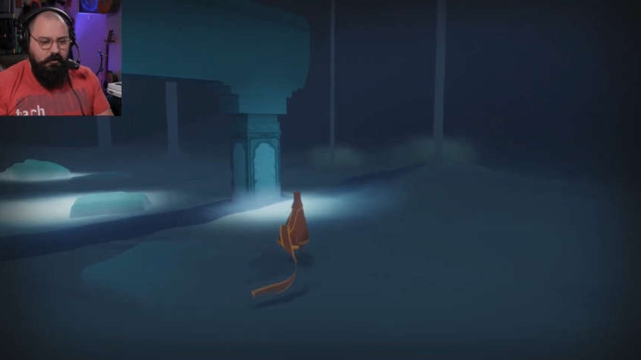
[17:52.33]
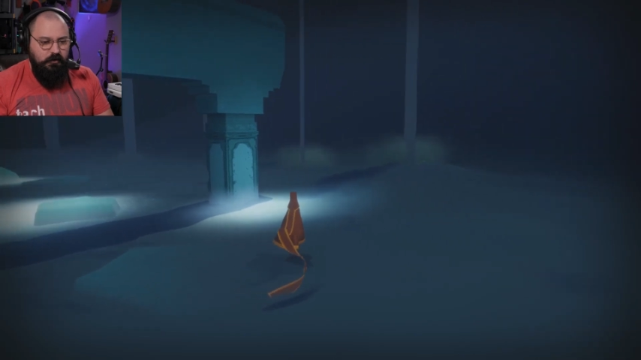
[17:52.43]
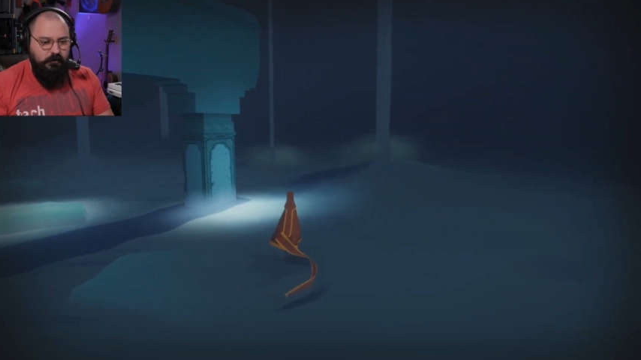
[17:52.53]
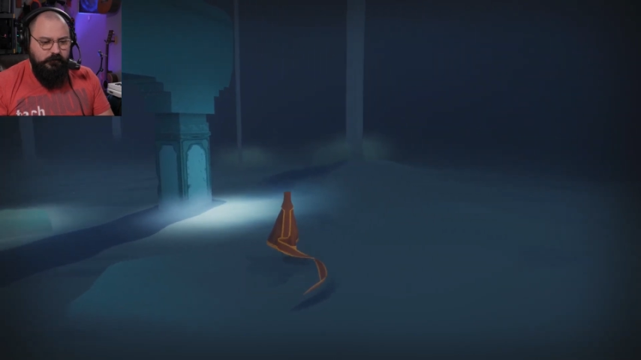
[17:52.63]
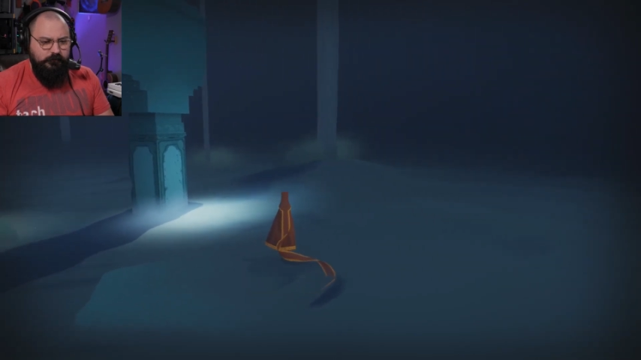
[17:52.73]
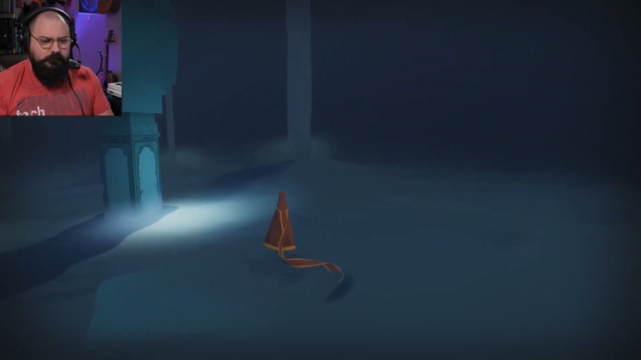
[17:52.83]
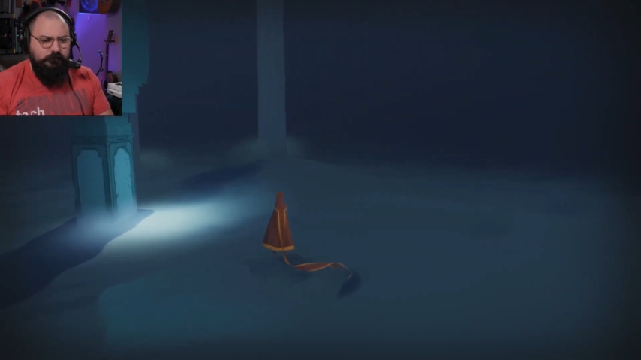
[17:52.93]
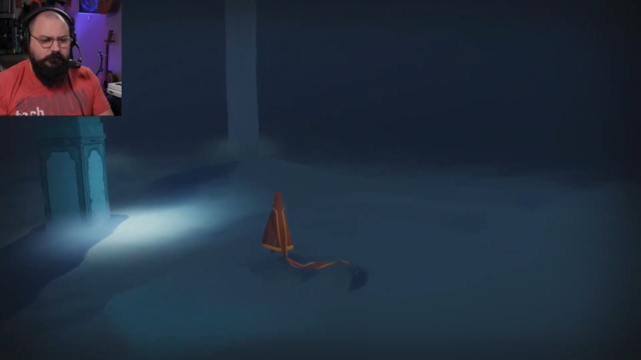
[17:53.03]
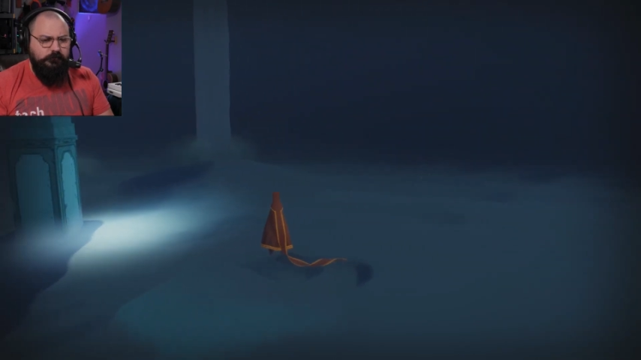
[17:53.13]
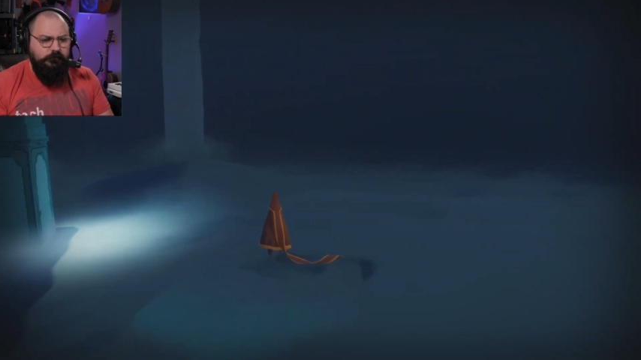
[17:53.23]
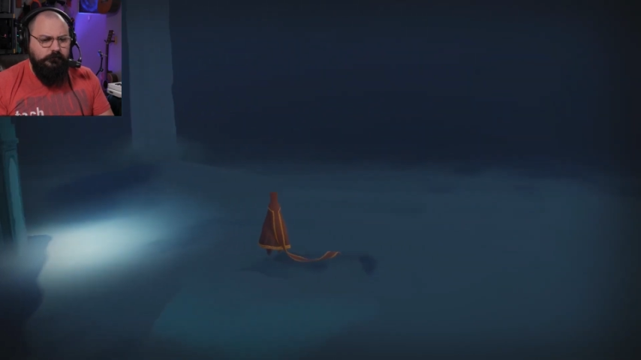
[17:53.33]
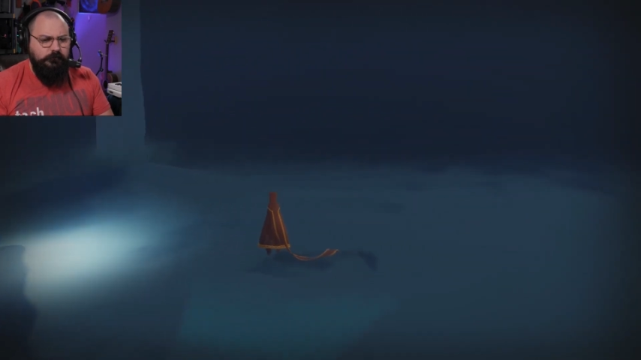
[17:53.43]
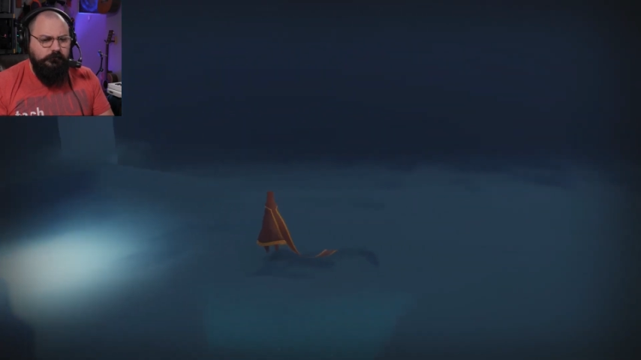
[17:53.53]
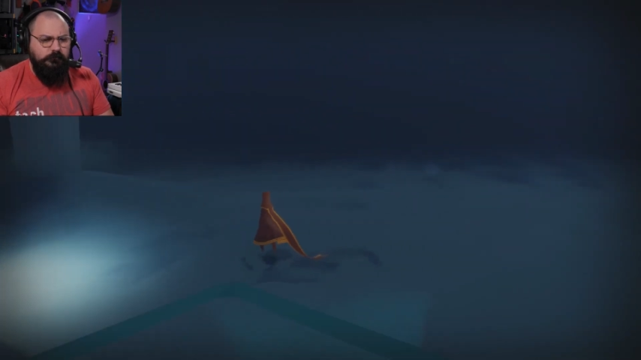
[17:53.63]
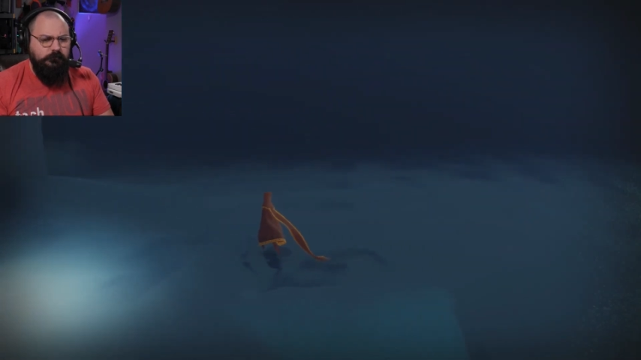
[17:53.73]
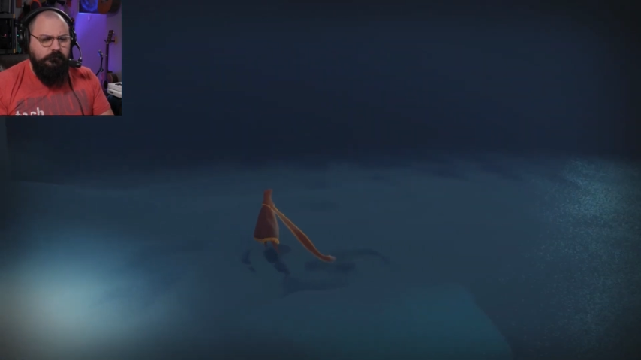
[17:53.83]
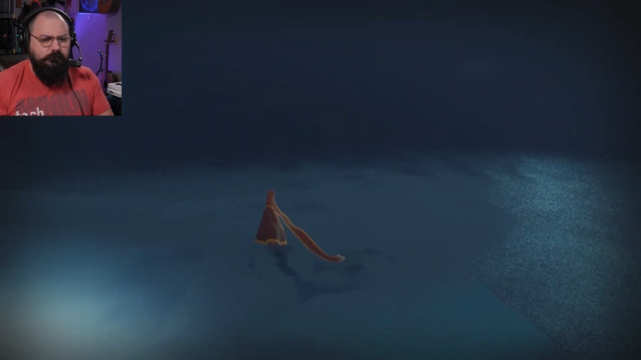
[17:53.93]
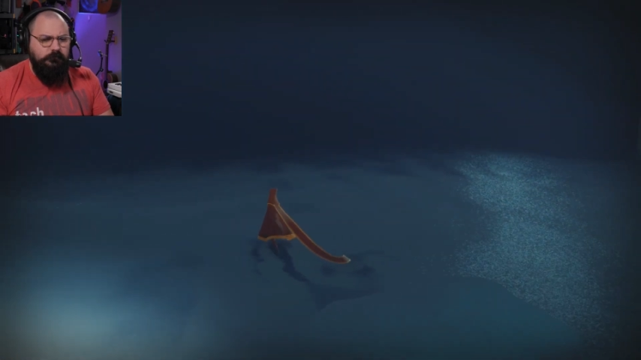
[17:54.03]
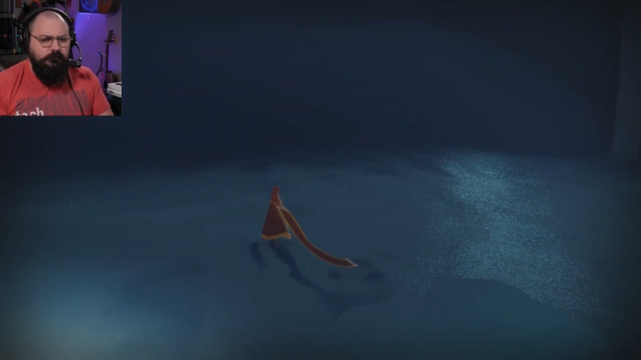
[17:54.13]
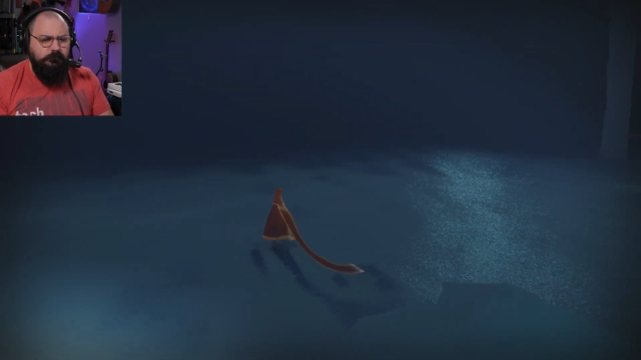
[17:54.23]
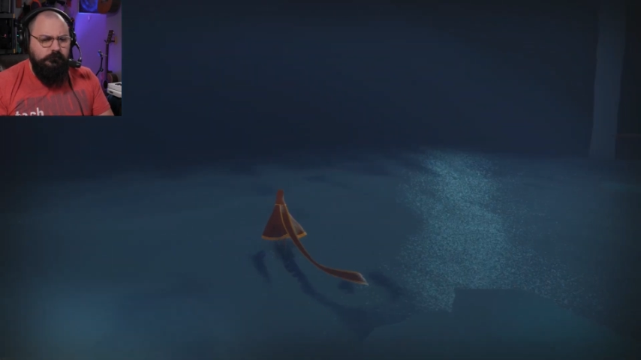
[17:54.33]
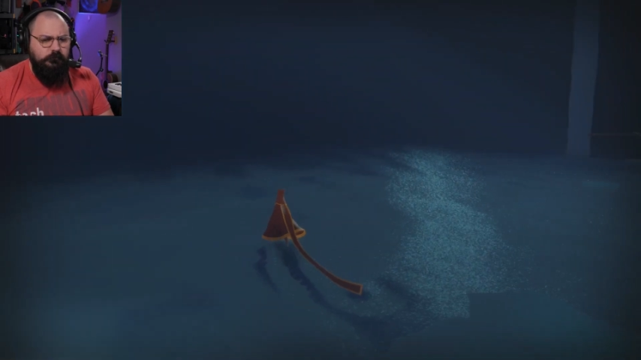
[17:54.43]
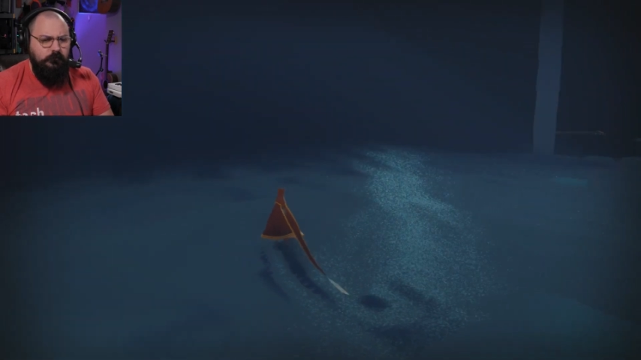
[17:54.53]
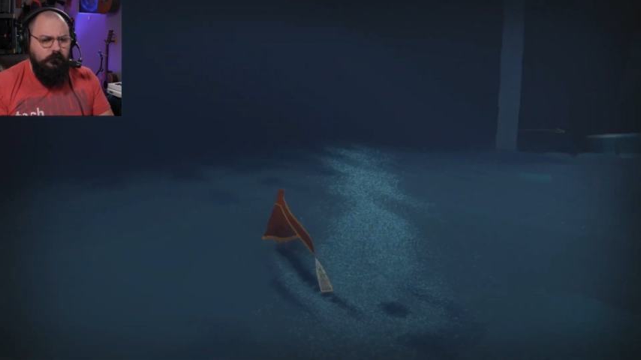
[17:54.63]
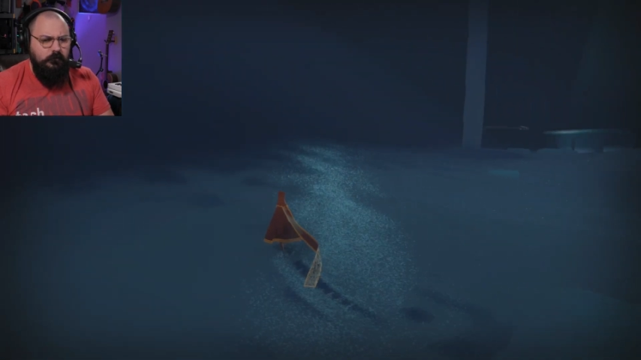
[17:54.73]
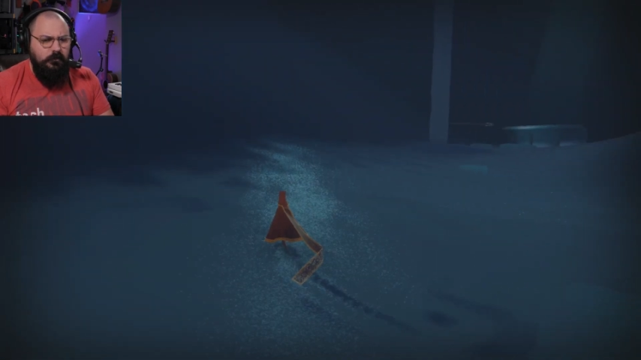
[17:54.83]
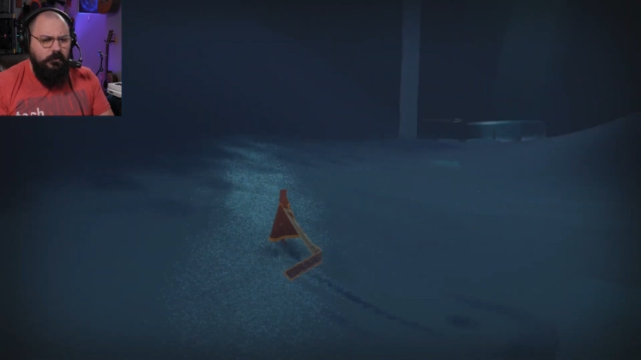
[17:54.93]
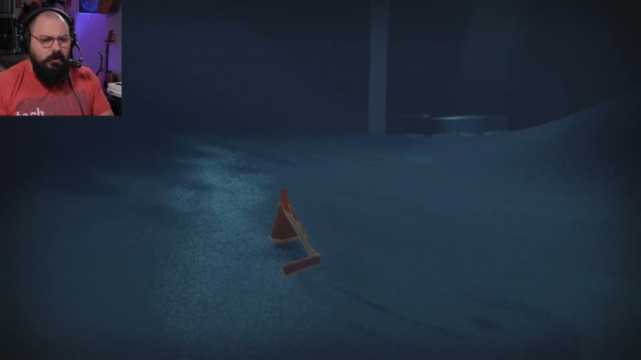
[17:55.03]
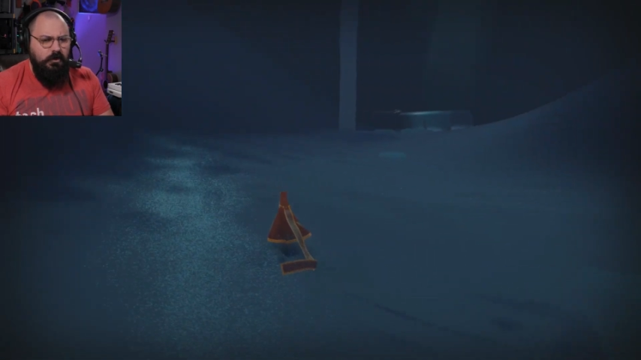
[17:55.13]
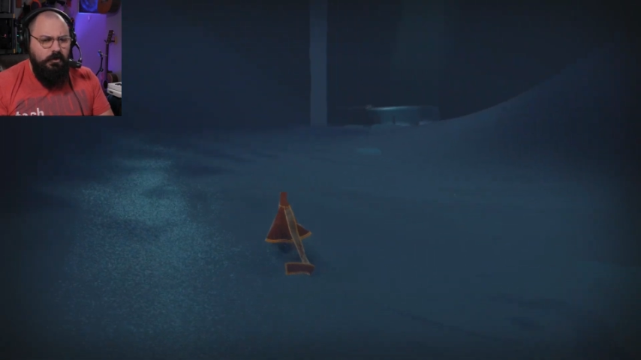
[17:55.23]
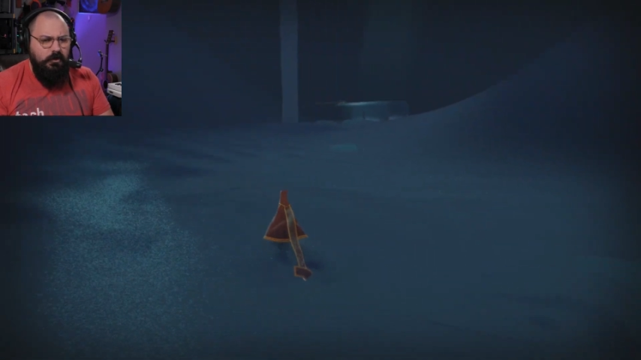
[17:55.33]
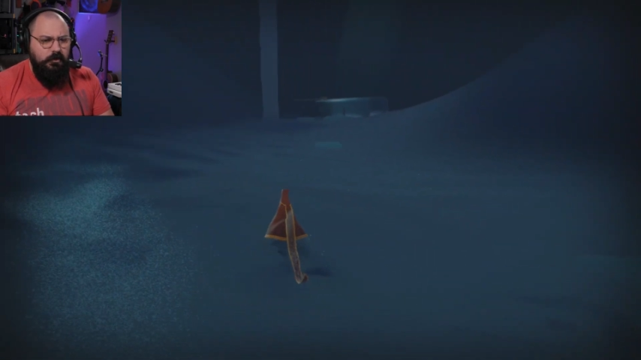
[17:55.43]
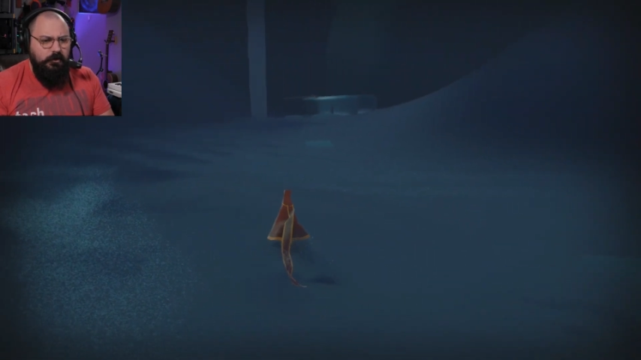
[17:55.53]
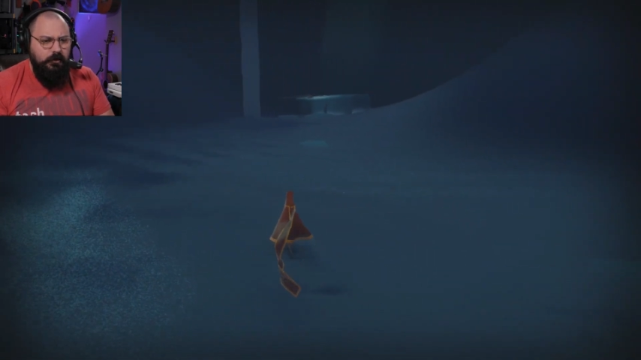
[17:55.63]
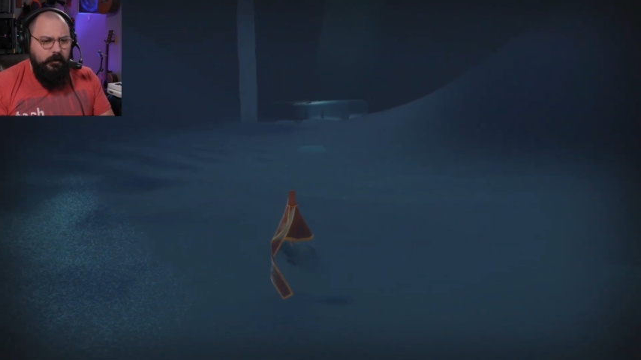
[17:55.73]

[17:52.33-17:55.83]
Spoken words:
Nothing is said.